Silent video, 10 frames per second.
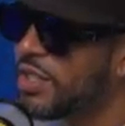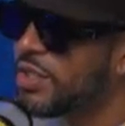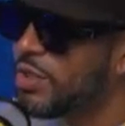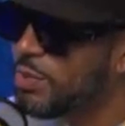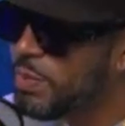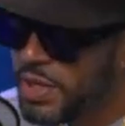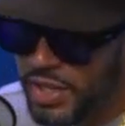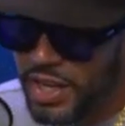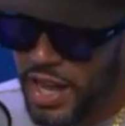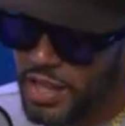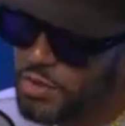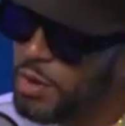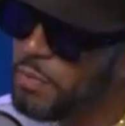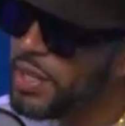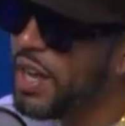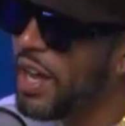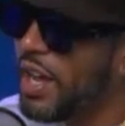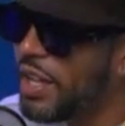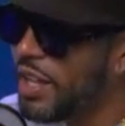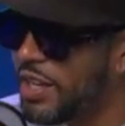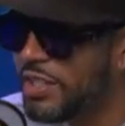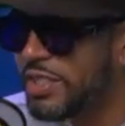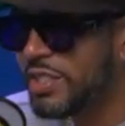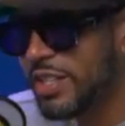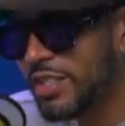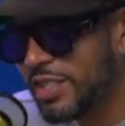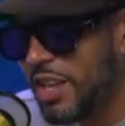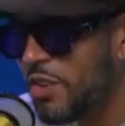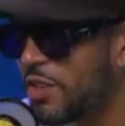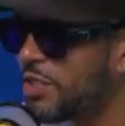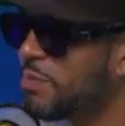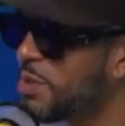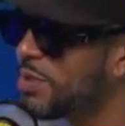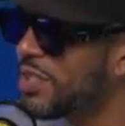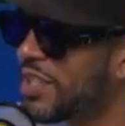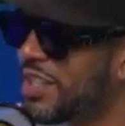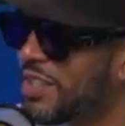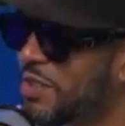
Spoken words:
So speaking of that, you know what I mean. Let's stay on this music.